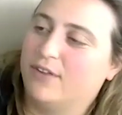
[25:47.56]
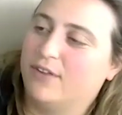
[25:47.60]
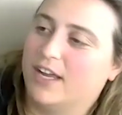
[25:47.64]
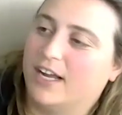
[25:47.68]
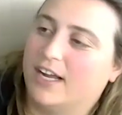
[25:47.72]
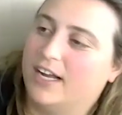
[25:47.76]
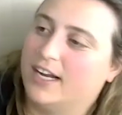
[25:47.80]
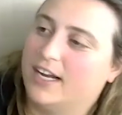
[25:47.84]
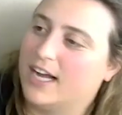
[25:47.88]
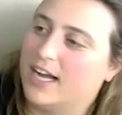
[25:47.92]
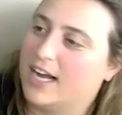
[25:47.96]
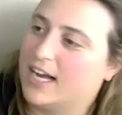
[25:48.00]
feel like
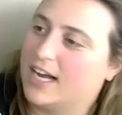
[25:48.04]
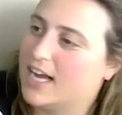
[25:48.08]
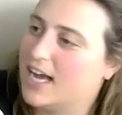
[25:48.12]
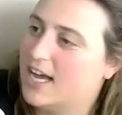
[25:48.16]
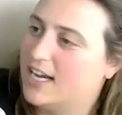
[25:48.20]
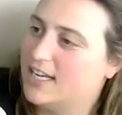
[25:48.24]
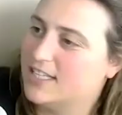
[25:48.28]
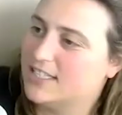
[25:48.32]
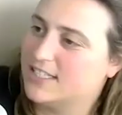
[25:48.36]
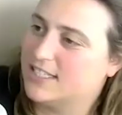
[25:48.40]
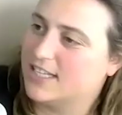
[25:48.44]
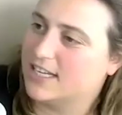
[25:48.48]
I got
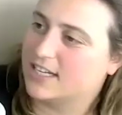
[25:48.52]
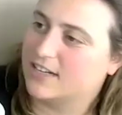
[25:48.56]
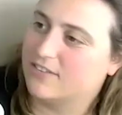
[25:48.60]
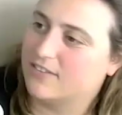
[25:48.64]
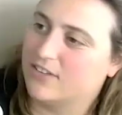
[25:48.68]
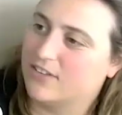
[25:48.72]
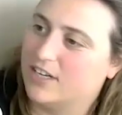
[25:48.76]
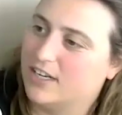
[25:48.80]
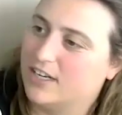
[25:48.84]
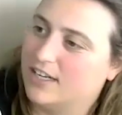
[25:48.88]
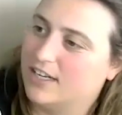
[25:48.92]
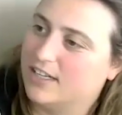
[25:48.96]
kind of sick of
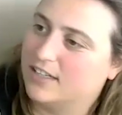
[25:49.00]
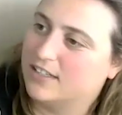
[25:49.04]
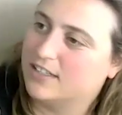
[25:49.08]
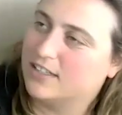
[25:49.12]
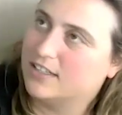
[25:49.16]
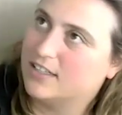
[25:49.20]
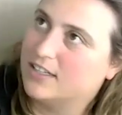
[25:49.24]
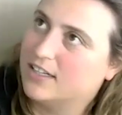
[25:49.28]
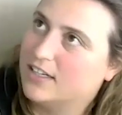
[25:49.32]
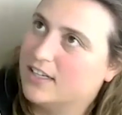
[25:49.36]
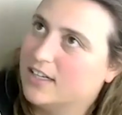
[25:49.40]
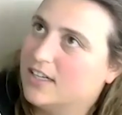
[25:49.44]
it at
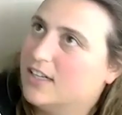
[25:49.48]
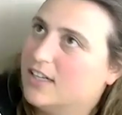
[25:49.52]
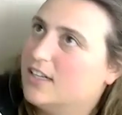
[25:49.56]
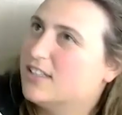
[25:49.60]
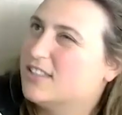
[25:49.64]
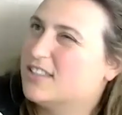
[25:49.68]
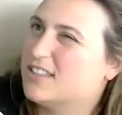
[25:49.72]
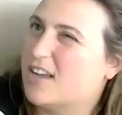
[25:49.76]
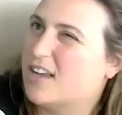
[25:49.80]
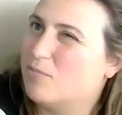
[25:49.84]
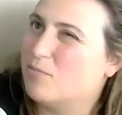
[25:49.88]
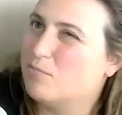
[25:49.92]

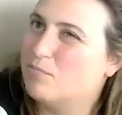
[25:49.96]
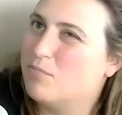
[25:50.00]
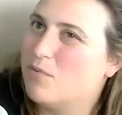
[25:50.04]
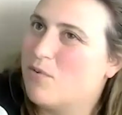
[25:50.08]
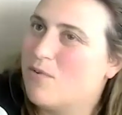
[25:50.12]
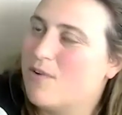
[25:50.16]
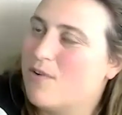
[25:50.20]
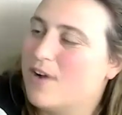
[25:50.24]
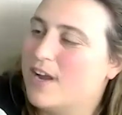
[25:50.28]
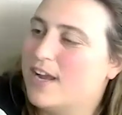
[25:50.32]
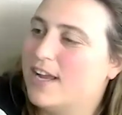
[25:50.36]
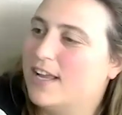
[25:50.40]
some
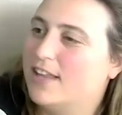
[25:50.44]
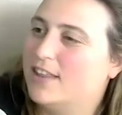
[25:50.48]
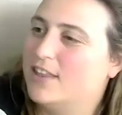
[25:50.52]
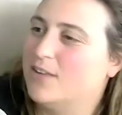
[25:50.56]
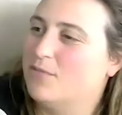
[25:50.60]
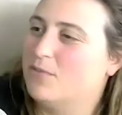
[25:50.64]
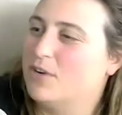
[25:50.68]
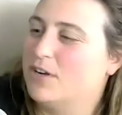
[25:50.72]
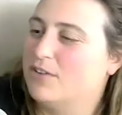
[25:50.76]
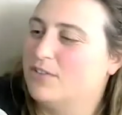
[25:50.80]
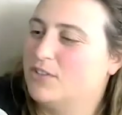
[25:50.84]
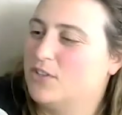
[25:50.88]
point, and
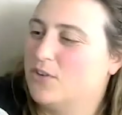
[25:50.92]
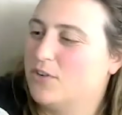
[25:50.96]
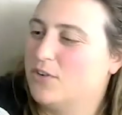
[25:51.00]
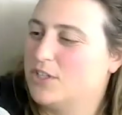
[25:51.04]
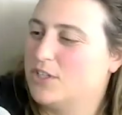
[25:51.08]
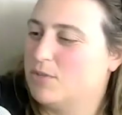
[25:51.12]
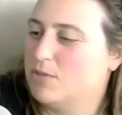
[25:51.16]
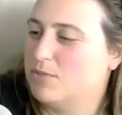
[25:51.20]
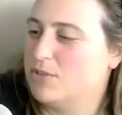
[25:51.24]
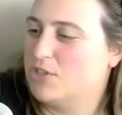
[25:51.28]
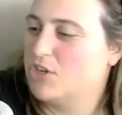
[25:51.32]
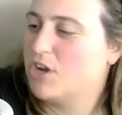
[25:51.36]
then when I was doing
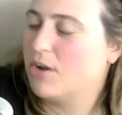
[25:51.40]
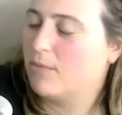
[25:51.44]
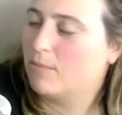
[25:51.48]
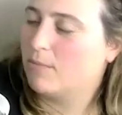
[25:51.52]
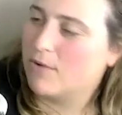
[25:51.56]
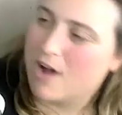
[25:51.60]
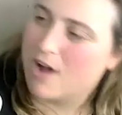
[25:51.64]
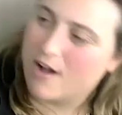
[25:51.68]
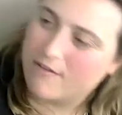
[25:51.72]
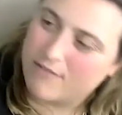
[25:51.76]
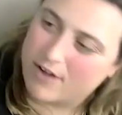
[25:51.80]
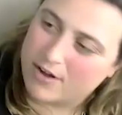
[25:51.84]
so much
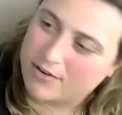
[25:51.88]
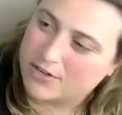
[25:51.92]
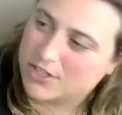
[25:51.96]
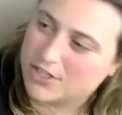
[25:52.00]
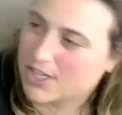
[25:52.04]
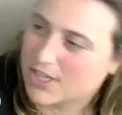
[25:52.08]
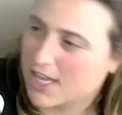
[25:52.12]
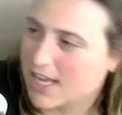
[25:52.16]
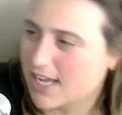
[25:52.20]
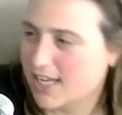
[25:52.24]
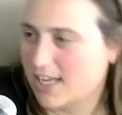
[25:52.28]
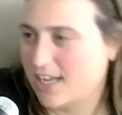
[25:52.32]
improv, I was
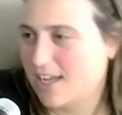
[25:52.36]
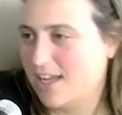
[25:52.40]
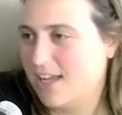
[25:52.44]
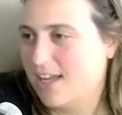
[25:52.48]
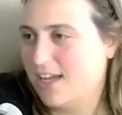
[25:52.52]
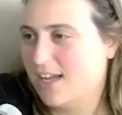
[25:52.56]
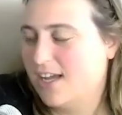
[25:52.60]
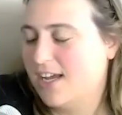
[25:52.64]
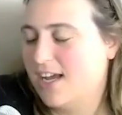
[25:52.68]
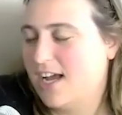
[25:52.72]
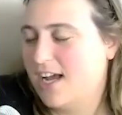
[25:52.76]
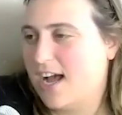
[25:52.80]
like,
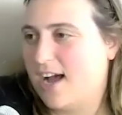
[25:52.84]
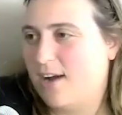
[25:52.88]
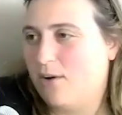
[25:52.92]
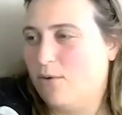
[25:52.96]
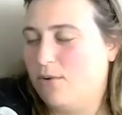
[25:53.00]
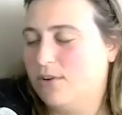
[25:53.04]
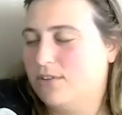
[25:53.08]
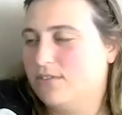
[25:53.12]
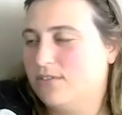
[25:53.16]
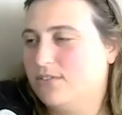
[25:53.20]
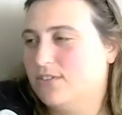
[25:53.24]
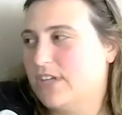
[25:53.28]
I
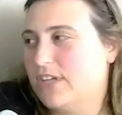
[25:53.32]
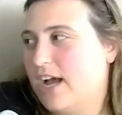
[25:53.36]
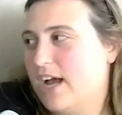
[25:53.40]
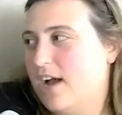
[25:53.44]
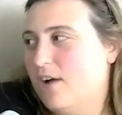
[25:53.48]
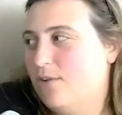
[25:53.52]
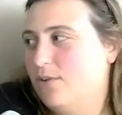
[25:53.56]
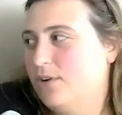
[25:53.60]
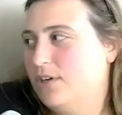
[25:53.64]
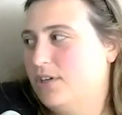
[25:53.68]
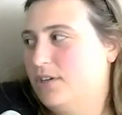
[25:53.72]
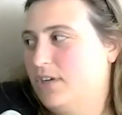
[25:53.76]

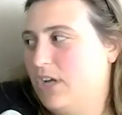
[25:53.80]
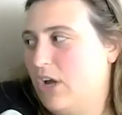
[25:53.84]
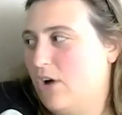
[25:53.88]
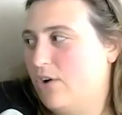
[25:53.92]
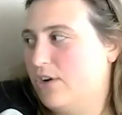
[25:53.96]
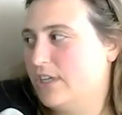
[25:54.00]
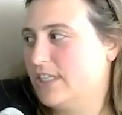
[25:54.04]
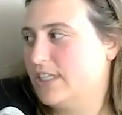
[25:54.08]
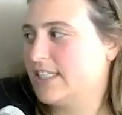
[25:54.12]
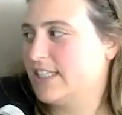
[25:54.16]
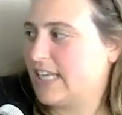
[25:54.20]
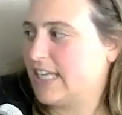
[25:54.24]
would go
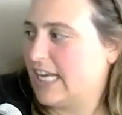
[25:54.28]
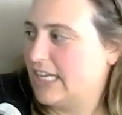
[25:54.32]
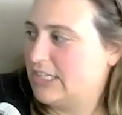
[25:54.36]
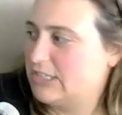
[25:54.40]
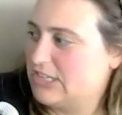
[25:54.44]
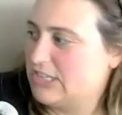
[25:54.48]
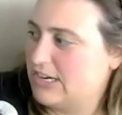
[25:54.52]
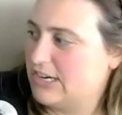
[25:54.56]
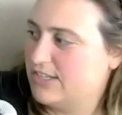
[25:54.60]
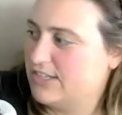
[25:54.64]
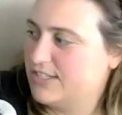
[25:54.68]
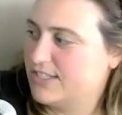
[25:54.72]
to sketch
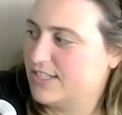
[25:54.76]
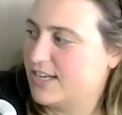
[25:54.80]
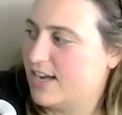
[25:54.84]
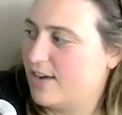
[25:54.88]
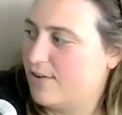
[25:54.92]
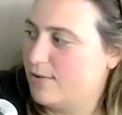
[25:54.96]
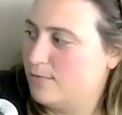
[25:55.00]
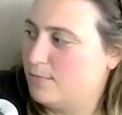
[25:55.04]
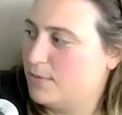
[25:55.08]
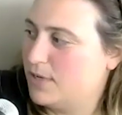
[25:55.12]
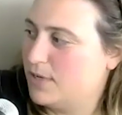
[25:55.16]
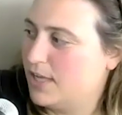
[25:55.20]
shows and I
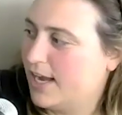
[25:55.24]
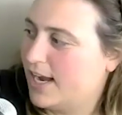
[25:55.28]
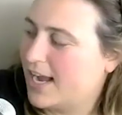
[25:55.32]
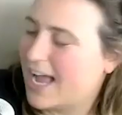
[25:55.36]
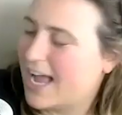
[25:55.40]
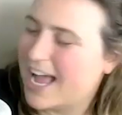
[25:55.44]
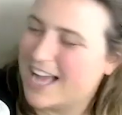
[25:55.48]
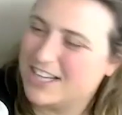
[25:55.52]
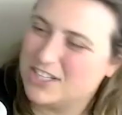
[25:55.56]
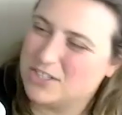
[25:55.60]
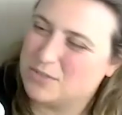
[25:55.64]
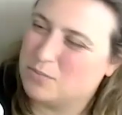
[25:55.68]
would be like,
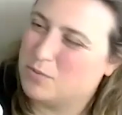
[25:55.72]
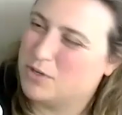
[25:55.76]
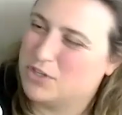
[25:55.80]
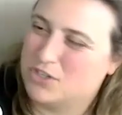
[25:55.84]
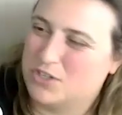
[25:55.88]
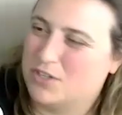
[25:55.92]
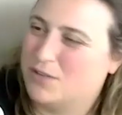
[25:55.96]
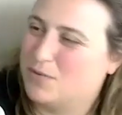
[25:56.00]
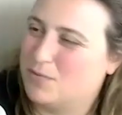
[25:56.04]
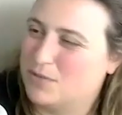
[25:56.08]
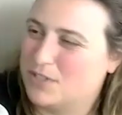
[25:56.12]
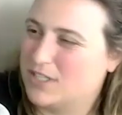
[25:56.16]
I just wish
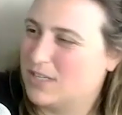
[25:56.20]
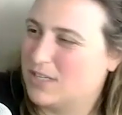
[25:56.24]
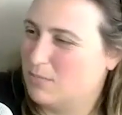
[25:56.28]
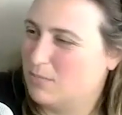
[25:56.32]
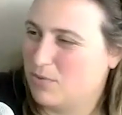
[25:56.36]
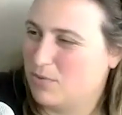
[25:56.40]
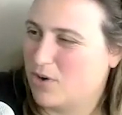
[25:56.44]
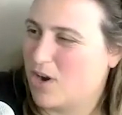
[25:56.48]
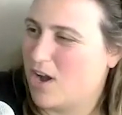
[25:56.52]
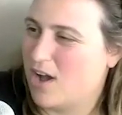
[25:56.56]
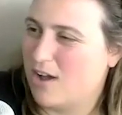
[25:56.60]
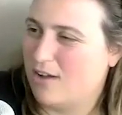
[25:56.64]
this was
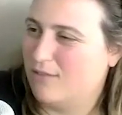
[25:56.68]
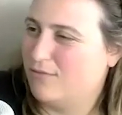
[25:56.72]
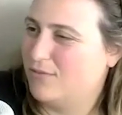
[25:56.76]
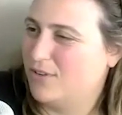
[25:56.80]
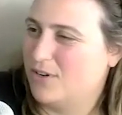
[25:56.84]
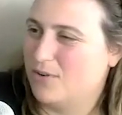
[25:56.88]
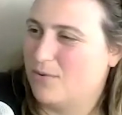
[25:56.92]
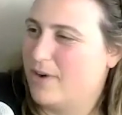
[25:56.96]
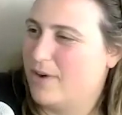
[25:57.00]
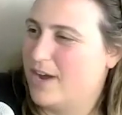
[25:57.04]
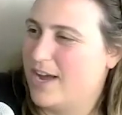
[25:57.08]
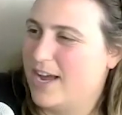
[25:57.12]
improv in
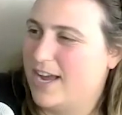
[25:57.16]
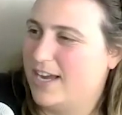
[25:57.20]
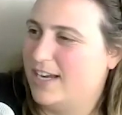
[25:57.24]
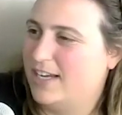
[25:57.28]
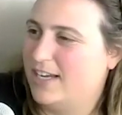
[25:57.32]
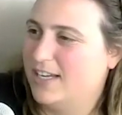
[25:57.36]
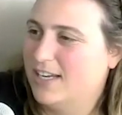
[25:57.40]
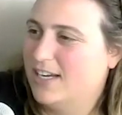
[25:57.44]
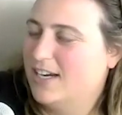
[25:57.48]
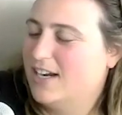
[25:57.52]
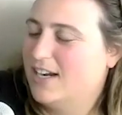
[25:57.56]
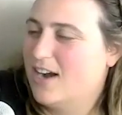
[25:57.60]
a way.
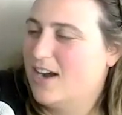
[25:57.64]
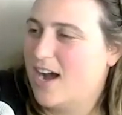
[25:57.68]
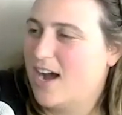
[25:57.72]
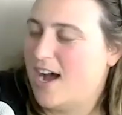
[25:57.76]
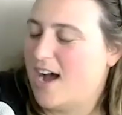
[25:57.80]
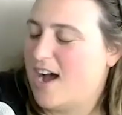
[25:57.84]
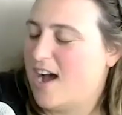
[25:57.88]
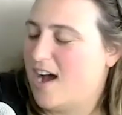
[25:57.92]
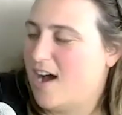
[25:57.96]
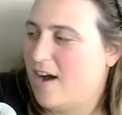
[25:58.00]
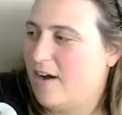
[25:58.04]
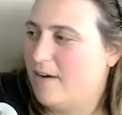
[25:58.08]

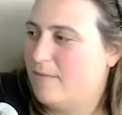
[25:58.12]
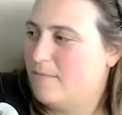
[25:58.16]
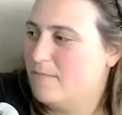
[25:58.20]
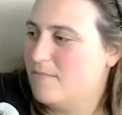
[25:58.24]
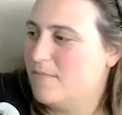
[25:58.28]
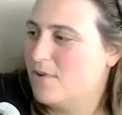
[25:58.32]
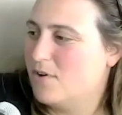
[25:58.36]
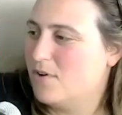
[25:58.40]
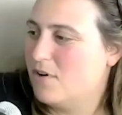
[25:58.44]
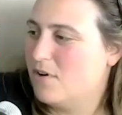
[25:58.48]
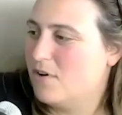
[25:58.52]
And